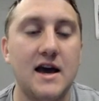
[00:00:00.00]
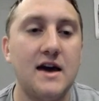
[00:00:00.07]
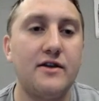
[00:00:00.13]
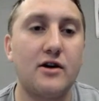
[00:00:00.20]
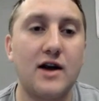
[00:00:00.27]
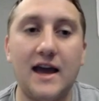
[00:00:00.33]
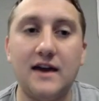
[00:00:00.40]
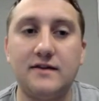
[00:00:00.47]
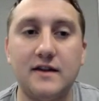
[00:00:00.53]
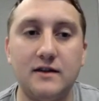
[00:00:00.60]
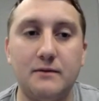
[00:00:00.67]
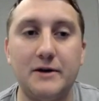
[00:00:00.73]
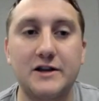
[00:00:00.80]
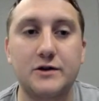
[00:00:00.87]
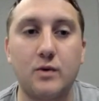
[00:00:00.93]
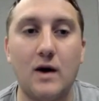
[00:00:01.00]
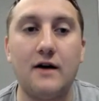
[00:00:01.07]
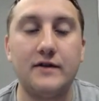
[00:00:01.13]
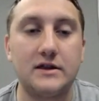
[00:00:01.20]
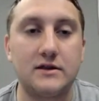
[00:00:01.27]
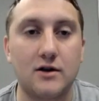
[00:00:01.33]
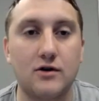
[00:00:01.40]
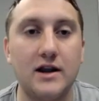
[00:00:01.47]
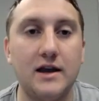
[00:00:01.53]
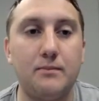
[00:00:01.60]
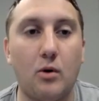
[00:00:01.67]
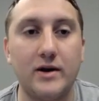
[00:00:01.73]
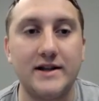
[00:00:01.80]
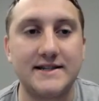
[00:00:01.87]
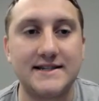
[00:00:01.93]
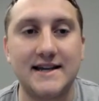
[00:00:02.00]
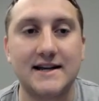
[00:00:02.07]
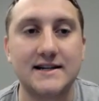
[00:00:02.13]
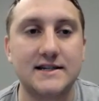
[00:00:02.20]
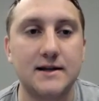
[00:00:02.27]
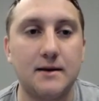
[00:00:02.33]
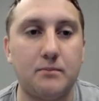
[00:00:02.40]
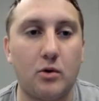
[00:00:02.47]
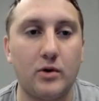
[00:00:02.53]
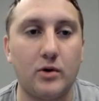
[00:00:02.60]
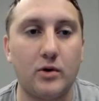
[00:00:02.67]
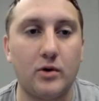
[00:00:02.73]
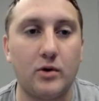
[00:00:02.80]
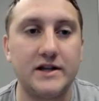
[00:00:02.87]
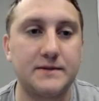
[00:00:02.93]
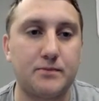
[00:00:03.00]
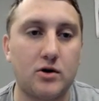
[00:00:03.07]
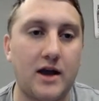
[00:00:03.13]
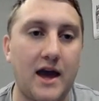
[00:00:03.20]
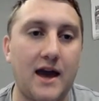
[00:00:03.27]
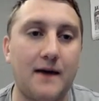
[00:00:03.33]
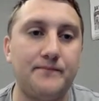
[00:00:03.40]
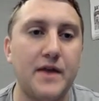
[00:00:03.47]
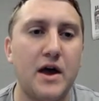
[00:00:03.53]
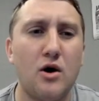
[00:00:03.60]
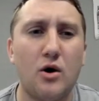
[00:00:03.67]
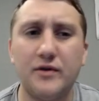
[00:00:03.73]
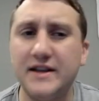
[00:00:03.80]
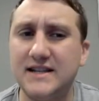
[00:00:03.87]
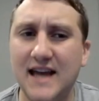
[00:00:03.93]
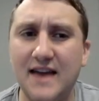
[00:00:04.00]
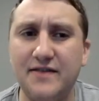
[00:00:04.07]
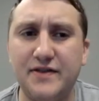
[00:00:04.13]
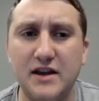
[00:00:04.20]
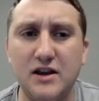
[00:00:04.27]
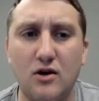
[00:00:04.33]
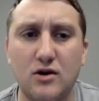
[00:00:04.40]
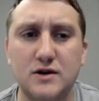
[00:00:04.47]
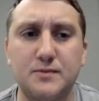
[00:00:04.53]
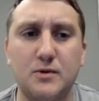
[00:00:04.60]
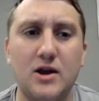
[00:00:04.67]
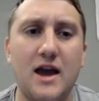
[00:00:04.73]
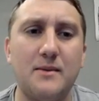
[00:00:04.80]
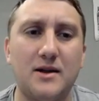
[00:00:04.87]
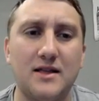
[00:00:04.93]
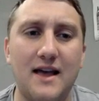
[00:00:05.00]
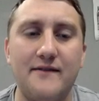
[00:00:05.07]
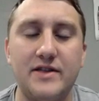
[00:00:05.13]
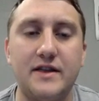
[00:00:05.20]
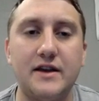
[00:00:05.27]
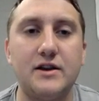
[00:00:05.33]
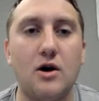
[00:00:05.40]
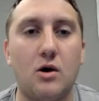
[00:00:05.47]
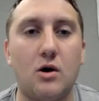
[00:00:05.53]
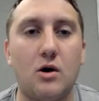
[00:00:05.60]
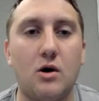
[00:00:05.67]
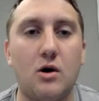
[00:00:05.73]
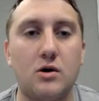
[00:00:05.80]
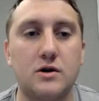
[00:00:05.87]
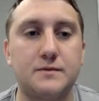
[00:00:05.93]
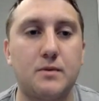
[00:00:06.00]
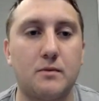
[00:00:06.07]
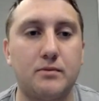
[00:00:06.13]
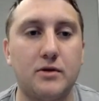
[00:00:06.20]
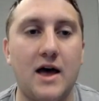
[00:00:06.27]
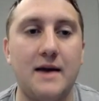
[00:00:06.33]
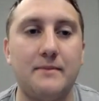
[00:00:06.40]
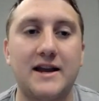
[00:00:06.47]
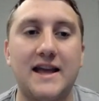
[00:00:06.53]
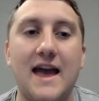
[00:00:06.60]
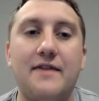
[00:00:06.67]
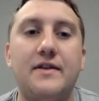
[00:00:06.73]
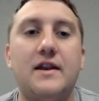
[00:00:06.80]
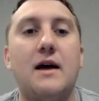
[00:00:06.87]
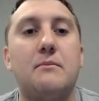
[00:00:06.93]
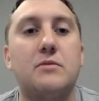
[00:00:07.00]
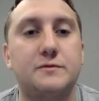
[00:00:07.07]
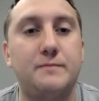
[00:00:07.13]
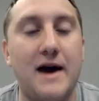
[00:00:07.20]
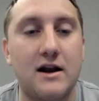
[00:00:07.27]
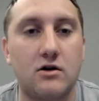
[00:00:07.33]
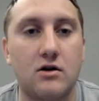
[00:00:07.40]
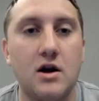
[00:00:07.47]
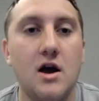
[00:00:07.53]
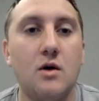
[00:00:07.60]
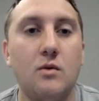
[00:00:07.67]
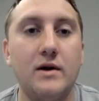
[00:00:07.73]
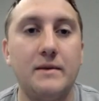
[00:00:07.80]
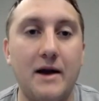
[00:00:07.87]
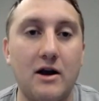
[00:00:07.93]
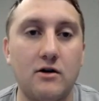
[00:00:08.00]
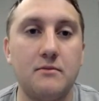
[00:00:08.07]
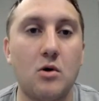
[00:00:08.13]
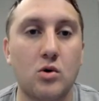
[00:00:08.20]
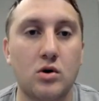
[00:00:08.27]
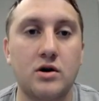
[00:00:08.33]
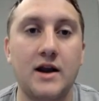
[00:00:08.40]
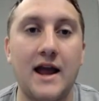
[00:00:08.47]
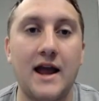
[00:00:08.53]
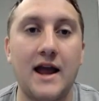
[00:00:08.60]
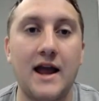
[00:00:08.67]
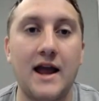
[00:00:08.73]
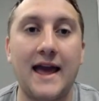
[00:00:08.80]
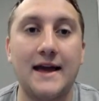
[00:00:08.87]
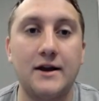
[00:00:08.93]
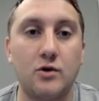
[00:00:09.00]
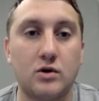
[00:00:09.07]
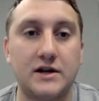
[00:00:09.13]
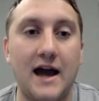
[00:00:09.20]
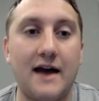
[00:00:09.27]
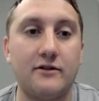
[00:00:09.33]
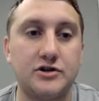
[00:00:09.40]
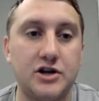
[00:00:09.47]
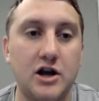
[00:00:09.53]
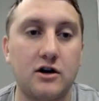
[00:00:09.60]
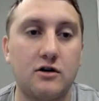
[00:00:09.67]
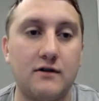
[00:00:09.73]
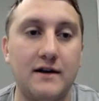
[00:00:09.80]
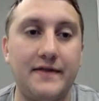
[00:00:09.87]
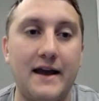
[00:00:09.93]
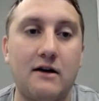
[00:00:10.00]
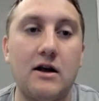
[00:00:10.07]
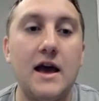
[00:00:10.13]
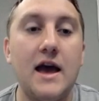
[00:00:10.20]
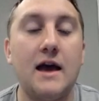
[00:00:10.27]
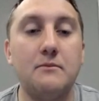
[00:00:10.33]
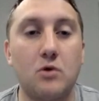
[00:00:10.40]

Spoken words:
They're eighth in the Big 12 at 30.6 points per game. Only 10th in yards per game, 11th in yards per play. But again, the number's better when Baron Morton and or Tyler Shuck are in there.